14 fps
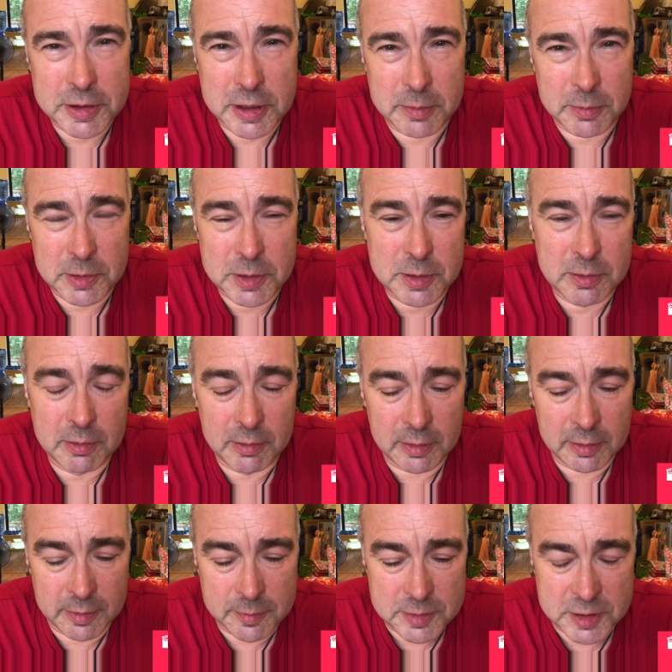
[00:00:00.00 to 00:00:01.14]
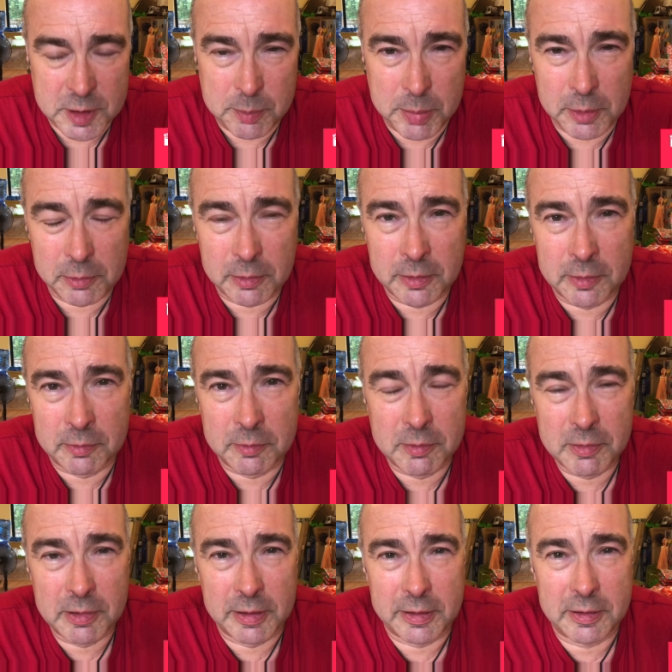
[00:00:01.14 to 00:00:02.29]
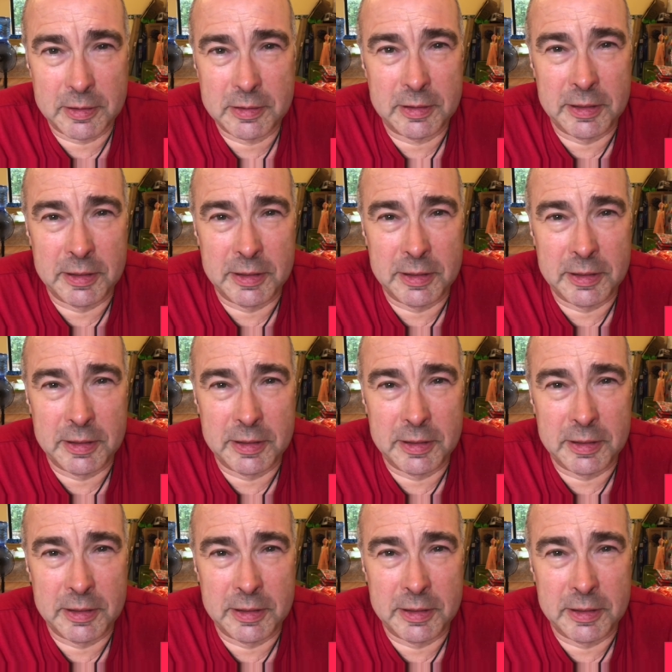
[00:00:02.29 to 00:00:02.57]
It was obviously built on, like,